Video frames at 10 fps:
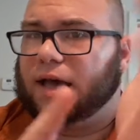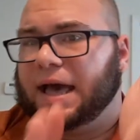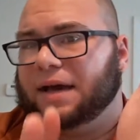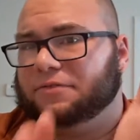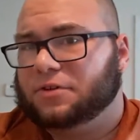
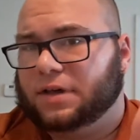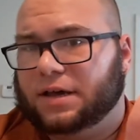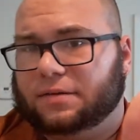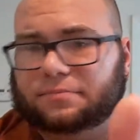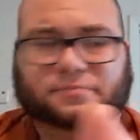after
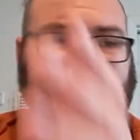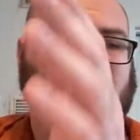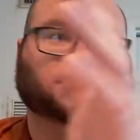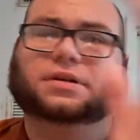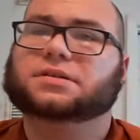that.
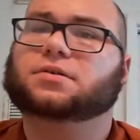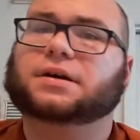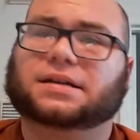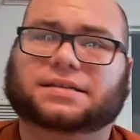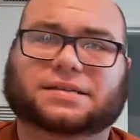So let's go
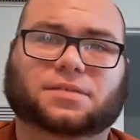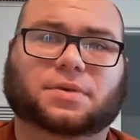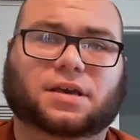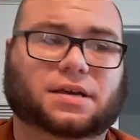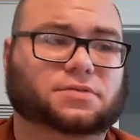ahead and test the
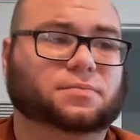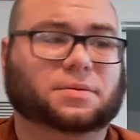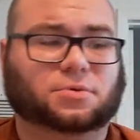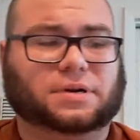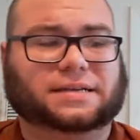pH.
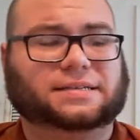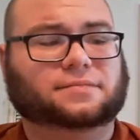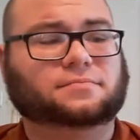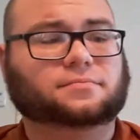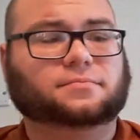Remember what I
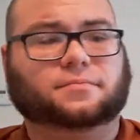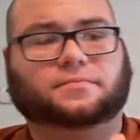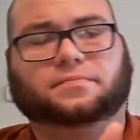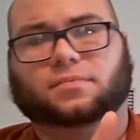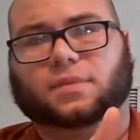said?
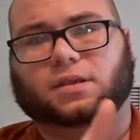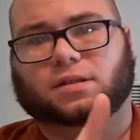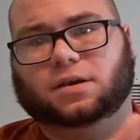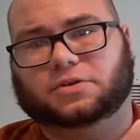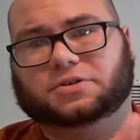
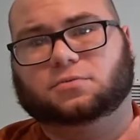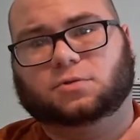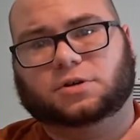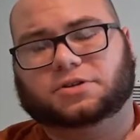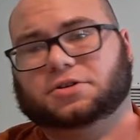The ocean
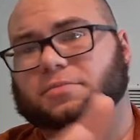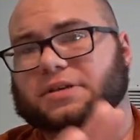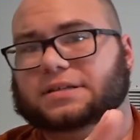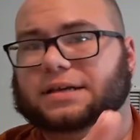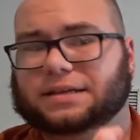water should be
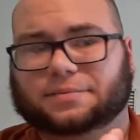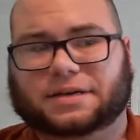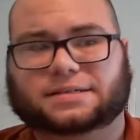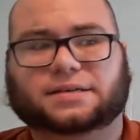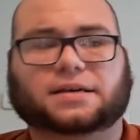slightly
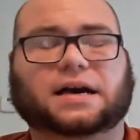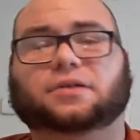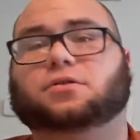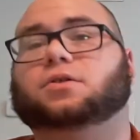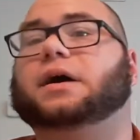basic. I
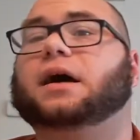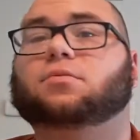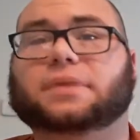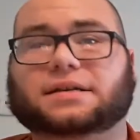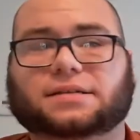don't know how
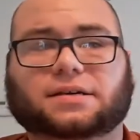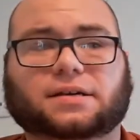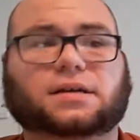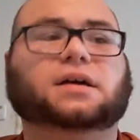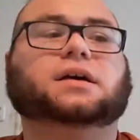basic.
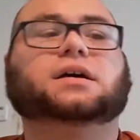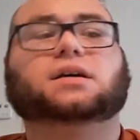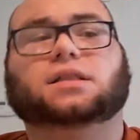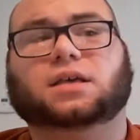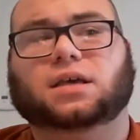
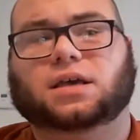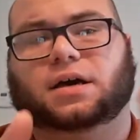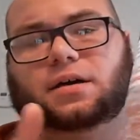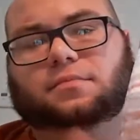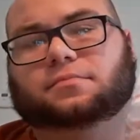The
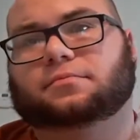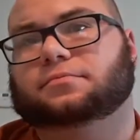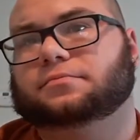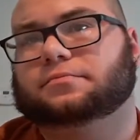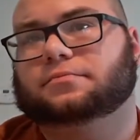
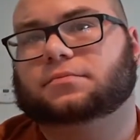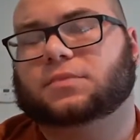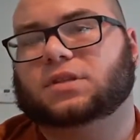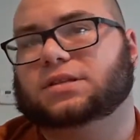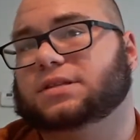
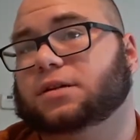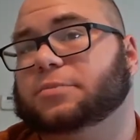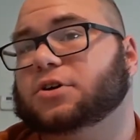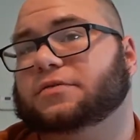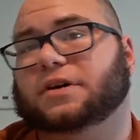distilled
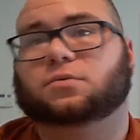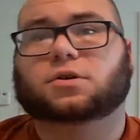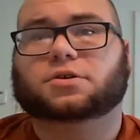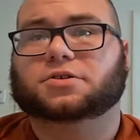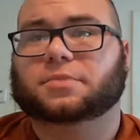purified
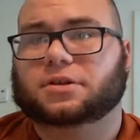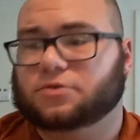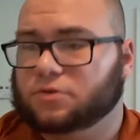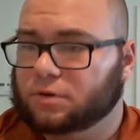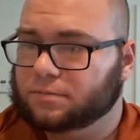water should be
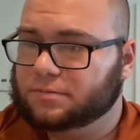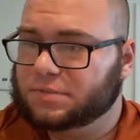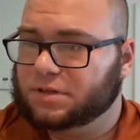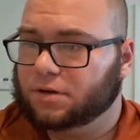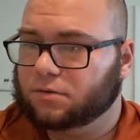neutral.
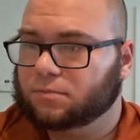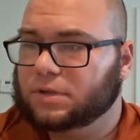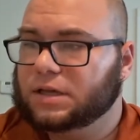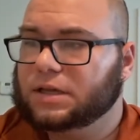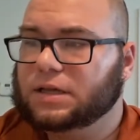So
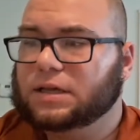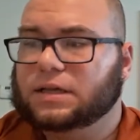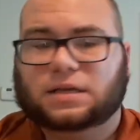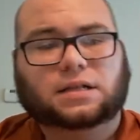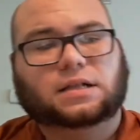
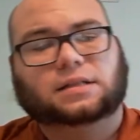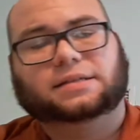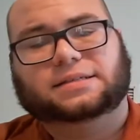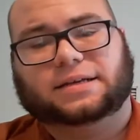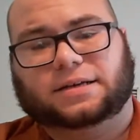
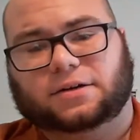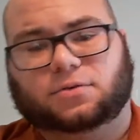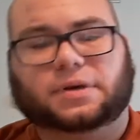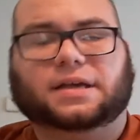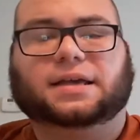let's take a
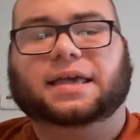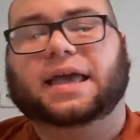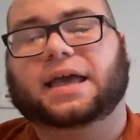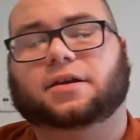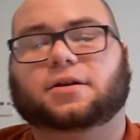quick
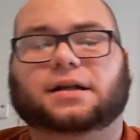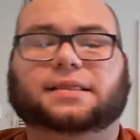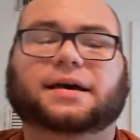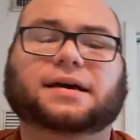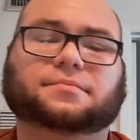gander at
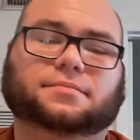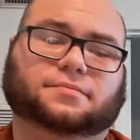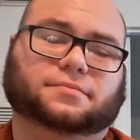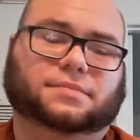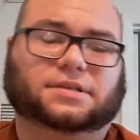that
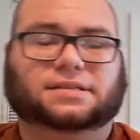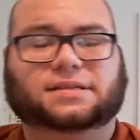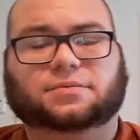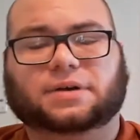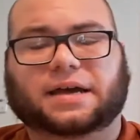and see what